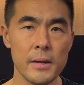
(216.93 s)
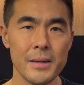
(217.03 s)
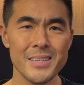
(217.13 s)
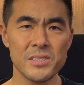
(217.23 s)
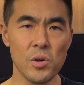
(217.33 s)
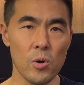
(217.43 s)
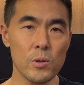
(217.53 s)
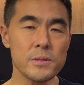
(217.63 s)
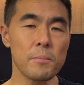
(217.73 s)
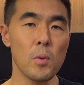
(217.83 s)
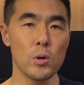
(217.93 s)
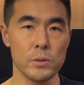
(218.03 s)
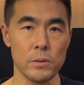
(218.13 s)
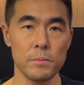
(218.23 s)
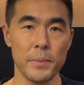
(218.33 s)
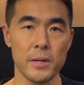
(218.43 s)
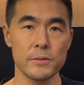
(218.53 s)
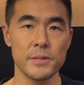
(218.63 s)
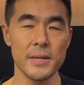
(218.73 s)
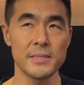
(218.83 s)
It's called the model
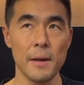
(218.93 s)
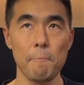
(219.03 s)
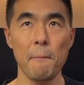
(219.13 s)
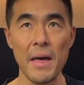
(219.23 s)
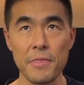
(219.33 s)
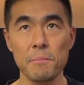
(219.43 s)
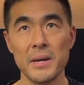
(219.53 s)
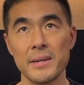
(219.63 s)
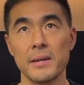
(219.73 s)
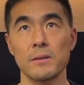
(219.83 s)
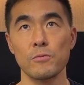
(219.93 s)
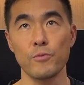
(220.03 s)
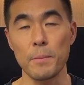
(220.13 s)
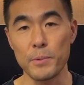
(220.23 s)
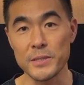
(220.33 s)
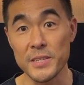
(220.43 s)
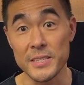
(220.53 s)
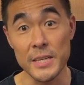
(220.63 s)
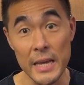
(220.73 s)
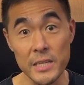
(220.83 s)
because it's a mathematical
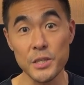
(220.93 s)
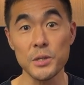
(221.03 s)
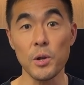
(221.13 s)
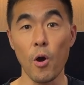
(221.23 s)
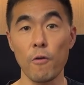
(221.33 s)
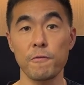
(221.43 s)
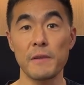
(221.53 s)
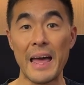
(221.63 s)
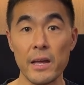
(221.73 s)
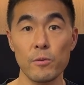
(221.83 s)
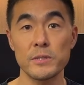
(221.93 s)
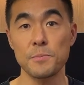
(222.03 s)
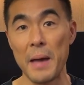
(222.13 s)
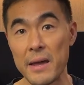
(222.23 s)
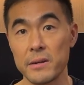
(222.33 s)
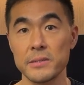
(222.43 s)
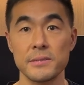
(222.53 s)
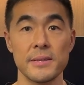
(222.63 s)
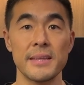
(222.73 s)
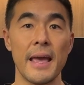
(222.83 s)
representation of language
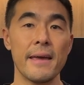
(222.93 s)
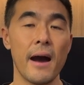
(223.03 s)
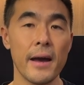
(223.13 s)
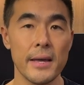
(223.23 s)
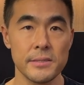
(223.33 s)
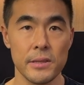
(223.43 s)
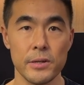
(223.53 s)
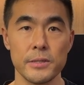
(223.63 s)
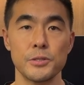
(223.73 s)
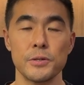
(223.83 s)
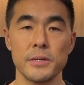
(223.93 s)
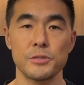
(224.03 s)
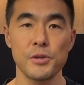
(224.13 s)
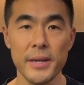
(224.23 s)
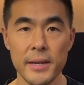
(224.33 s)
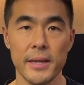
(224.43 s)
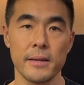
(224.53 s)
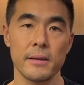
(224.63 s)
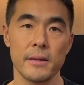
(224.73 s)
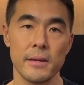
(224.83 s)
patterns that the AI has learned during training.
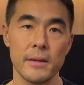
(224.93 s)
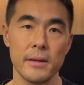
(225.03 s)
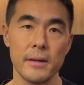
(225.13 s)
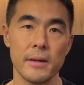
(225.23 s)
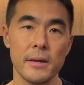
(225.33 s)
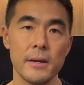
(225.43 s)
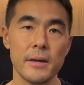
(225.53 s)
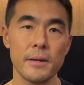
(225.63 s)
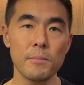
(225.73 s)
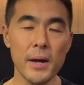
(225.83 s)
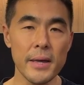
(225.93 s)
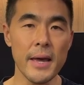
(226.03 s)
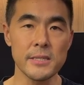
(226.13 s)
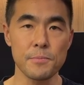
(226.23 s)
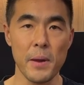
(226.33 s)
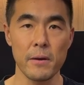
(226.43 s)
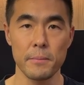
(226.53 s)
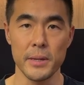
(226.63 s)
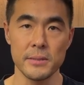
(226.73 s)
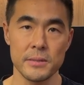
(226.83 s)
In my
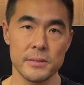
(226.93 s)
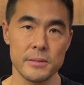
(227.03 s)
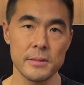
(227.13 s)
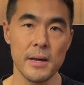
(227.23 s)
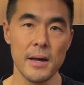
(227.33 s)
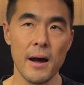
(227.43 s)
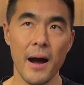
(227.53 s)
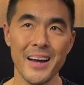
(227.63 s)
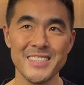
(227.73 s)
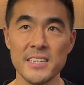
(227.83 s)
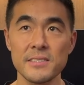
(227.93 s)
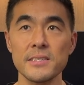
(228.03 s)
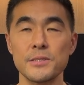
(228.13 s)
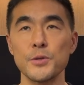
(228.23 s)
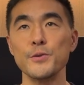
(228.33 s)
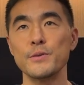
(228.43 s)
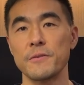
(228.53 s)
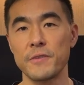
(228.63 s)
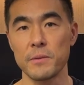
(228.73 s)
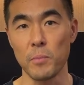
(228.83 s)
experiments, I tested two
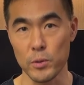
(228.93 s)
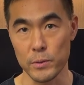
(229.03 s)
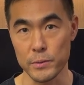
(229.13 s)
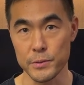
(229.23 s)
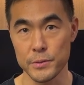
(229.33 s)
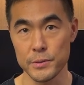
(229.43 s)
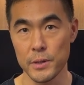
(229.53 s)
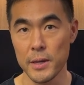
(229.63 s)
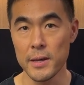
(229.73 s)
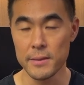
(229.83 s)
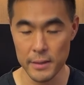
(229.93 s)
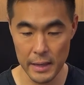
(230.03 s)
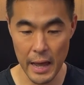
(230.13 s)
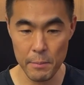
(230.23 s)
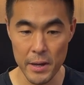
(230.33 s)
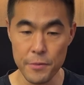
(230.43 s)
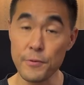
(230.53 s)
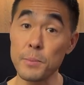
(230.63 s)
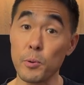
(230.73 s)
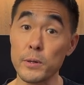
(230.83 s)
different models, the Llama
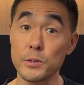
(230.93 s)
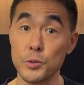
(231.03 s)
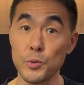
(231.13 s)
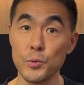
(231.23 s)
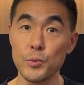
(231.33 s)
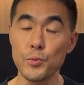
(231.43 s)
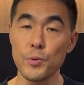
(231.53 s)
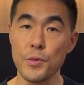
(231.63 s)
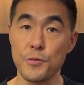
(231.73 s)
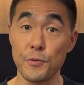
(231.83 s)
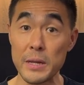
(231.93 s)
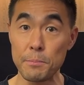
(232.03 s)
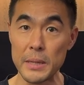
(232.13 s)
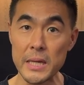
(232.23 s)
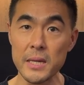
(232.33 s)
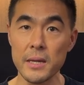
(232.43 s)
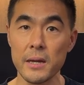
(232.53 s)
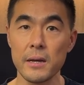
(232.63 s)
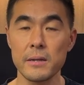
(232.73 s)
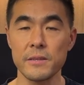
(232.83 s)
3.2 3B,
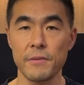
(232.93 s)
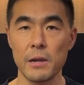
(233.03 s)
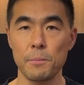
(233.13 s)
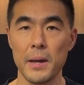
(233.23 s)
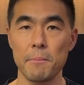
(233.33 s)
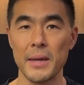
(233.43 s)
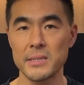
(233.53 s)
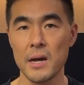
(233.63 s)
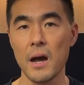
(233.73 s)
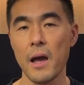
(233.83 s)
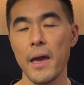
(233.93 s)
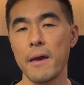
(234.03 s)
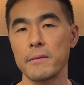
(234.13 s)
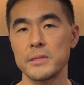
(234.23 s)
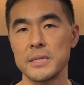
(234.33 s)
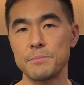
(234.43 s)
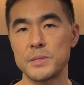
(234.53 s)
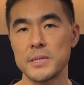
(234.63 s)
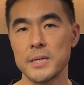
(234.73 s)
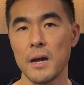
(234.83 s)
developed by Meta, and
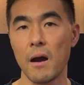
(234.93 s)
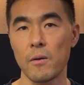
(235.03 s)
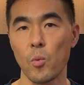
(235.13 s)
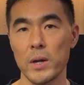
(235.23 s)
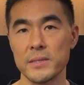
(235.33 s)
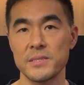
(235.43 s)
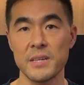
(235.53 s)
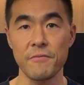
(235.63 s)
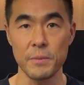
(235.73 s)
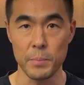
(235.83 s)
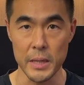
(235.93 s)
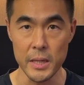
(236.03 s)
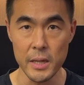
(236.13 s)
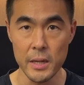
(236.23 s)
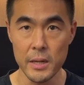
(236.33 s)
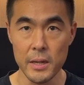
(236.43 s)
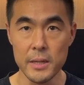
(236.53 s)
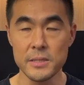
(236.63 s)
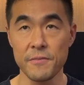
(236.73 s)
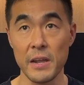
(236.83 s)
DeepSeek R1 7B,
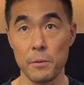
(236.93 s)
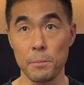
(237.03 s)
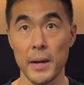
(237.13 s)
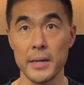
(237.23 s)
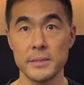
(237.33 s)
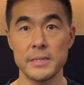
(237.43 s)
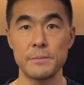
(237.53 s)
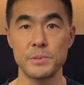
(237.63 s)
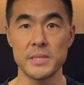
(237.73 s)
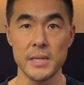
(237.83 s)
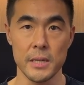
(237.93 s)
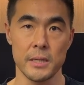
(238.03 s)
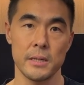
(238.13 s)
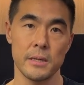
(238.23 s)
developed by DeepSeek.